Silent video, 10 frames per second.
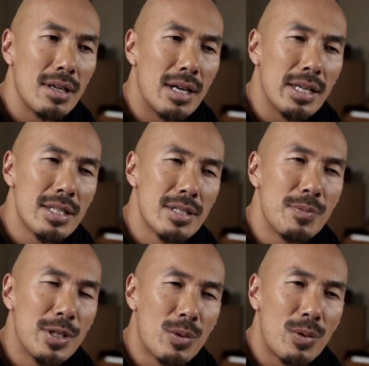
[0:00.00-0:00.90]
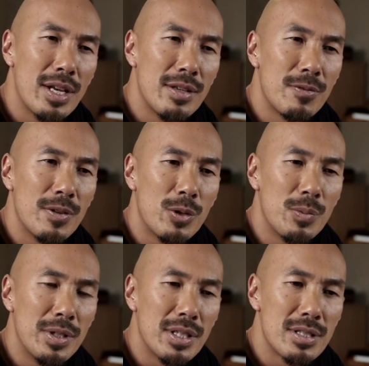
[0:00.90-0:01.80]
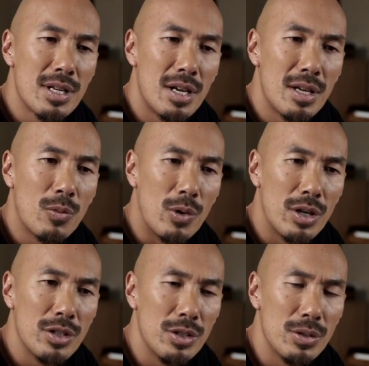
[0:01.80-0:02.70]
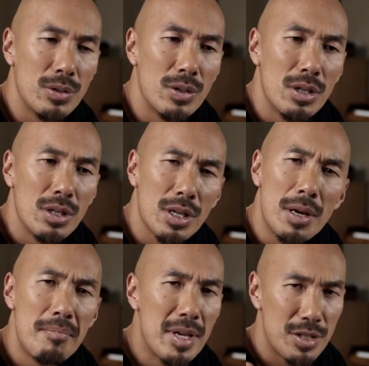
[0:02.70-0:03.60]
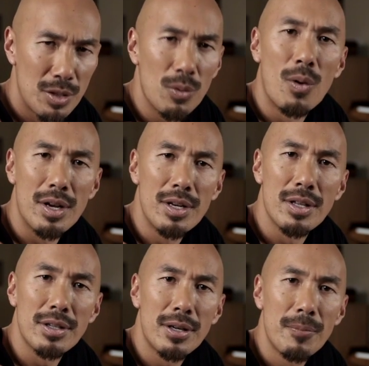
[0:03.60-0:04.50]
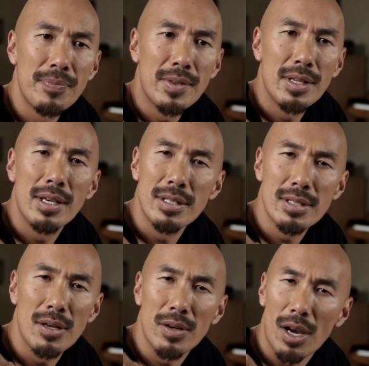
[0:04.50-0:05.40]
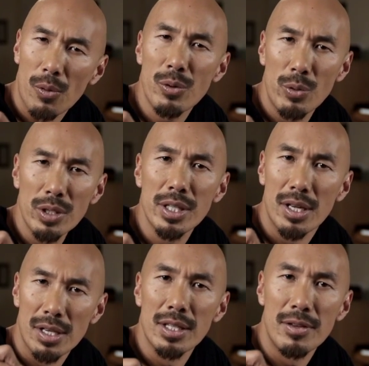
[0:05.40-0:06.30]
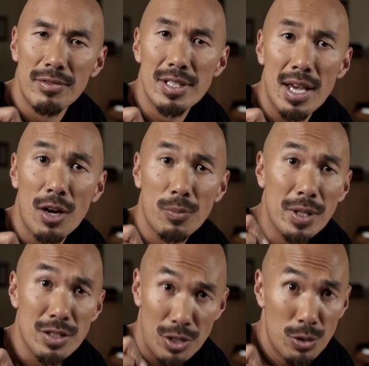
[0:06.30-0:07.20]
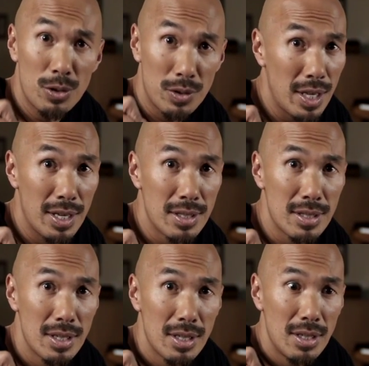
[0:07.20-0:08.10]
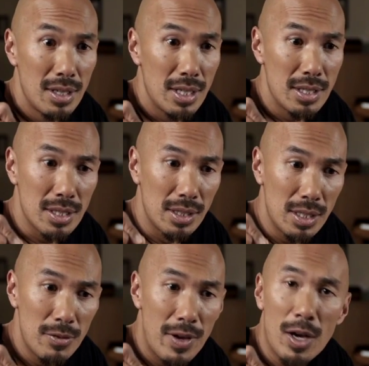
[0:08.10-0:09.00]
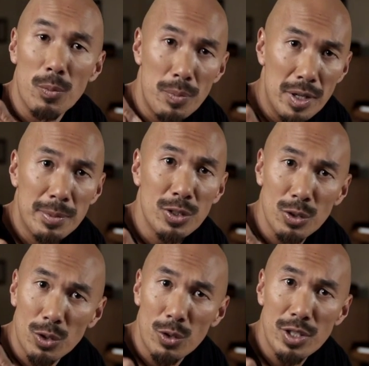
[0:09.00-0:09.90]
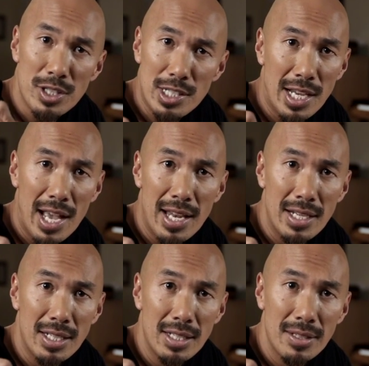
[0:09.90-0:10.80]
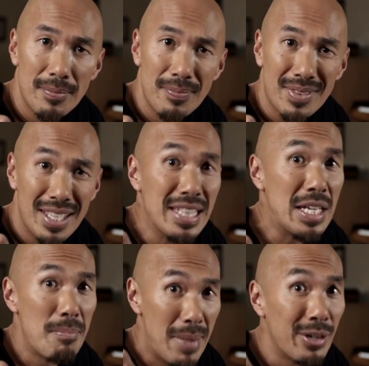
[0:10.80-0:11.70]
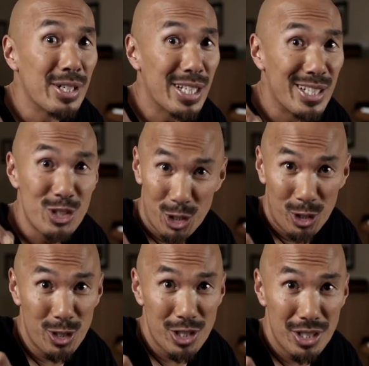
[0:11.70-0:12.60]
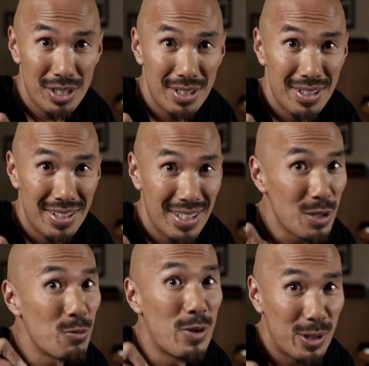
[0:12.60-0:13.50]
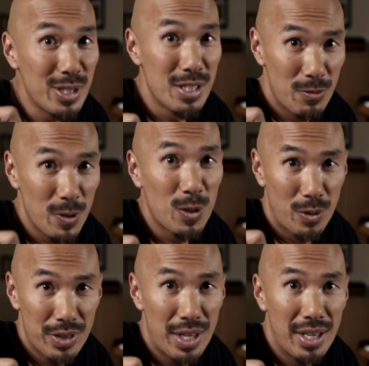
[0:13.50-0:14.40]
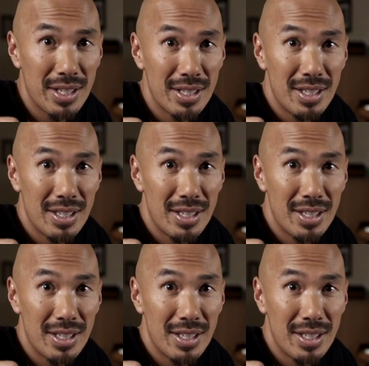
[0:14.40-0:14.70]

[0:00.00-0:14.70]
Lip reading: I guess it'd be great if it would be a time where you commit to one another and say, okay, are we really going to live this out? Because the truth is to live out biblical Christianity in the American church, that's a very difficult thing.